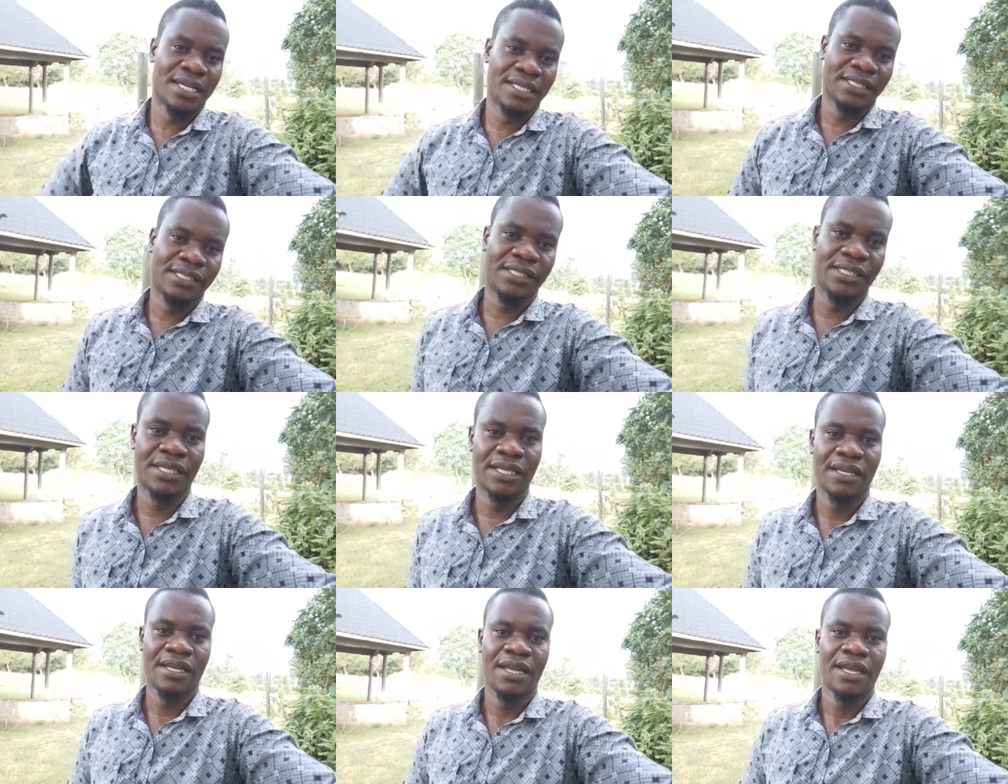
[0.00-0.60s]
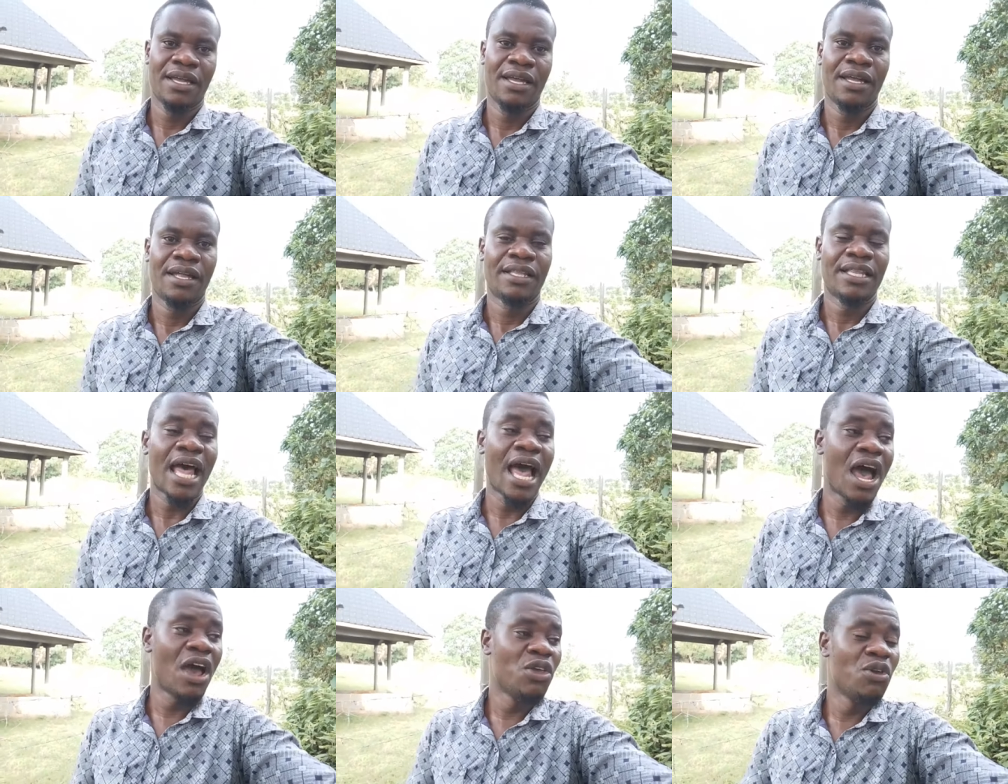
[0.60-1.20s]
Now you've seen
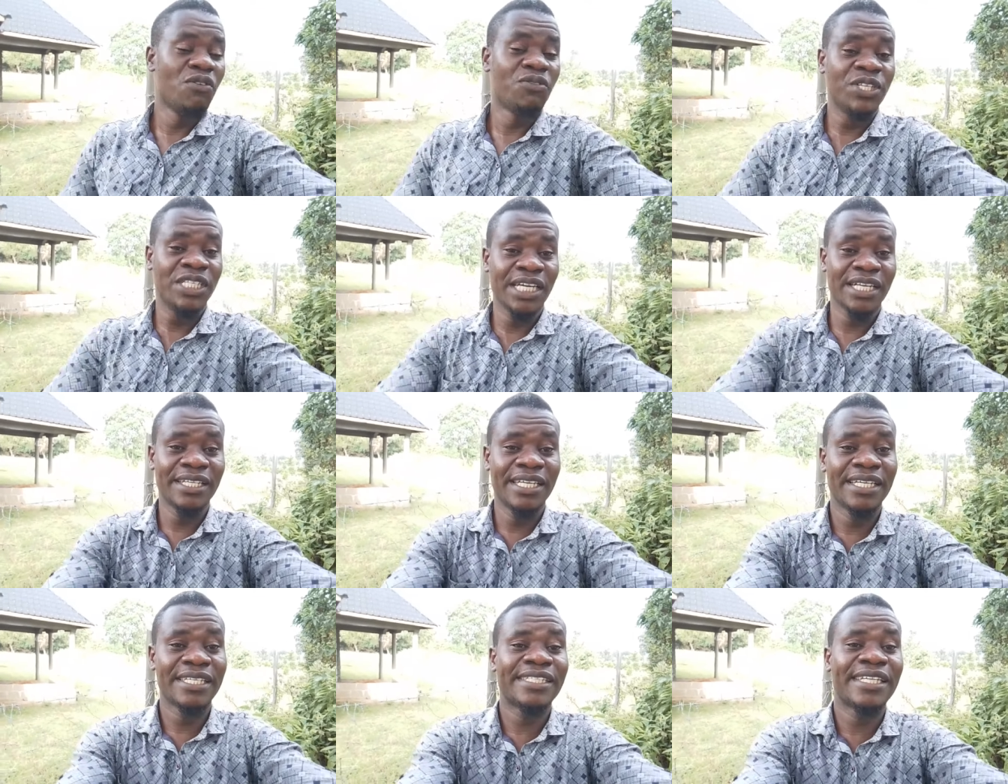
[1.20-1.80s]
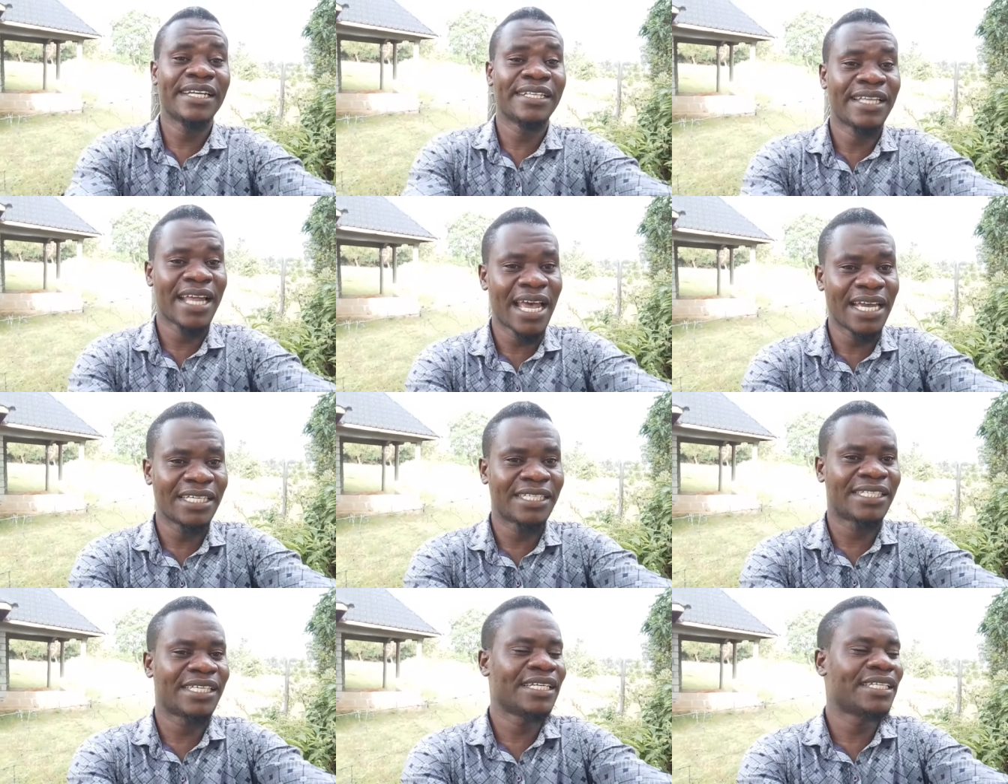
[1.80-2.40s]
this the nicest
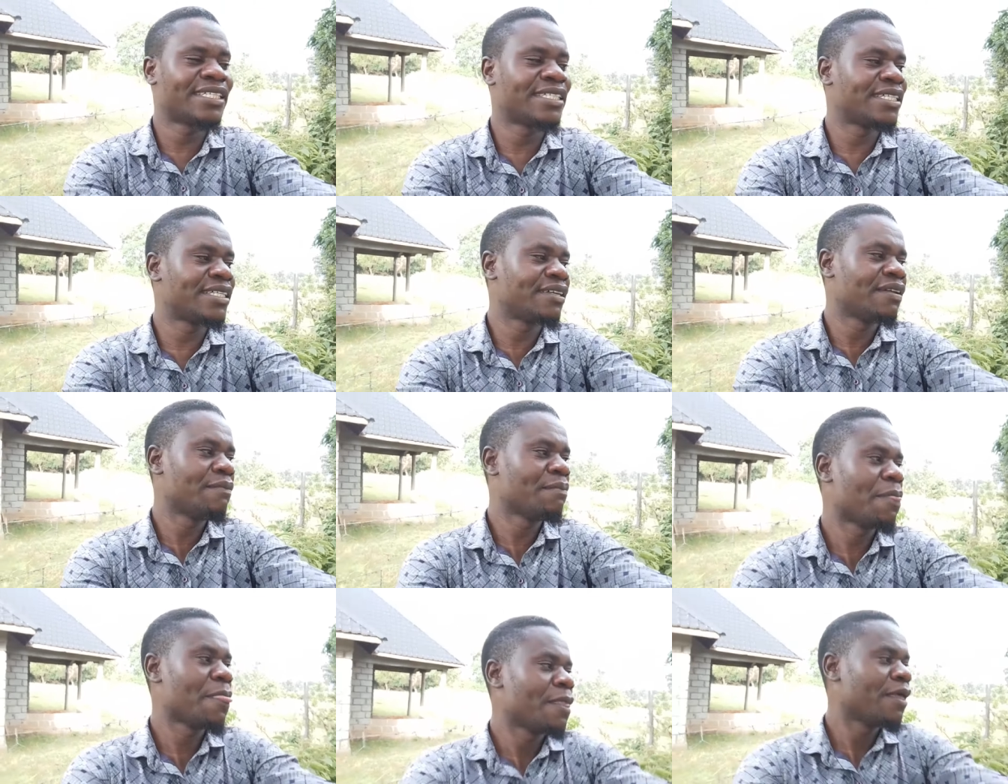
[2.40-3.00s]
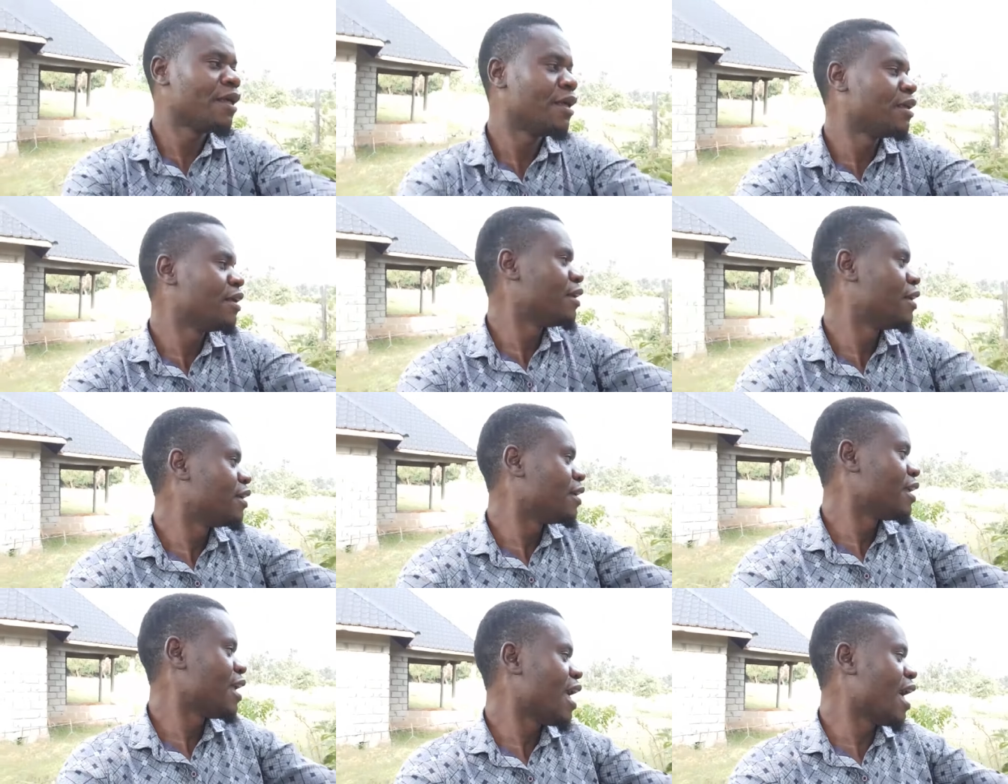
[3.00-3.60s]
and the
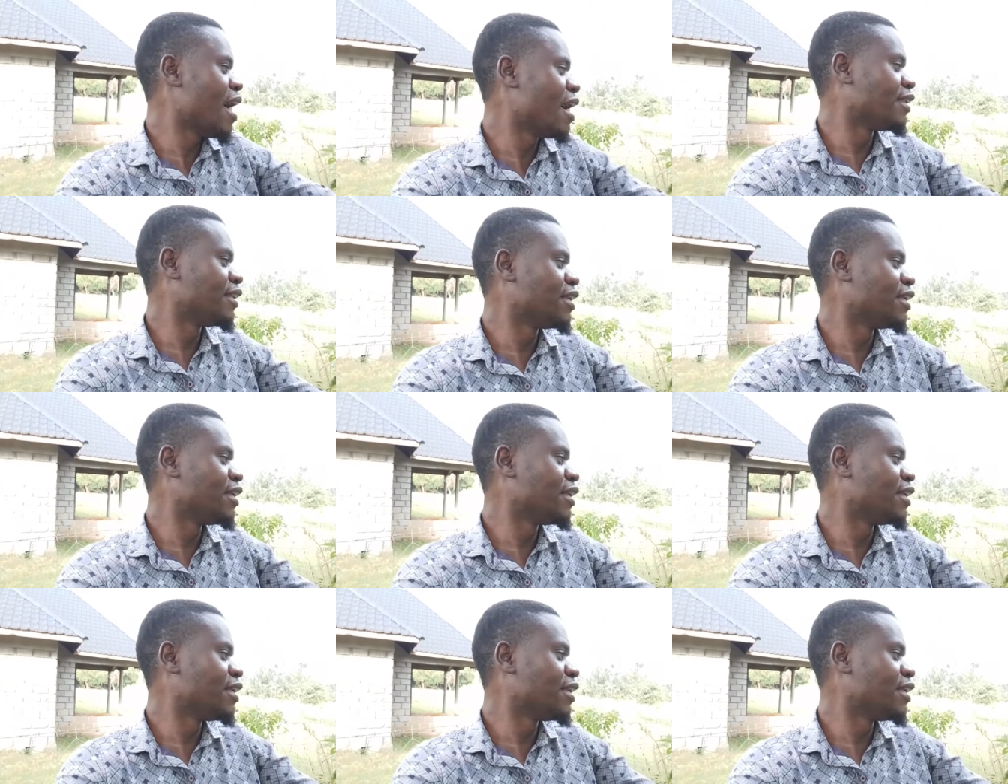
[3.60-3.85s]
good.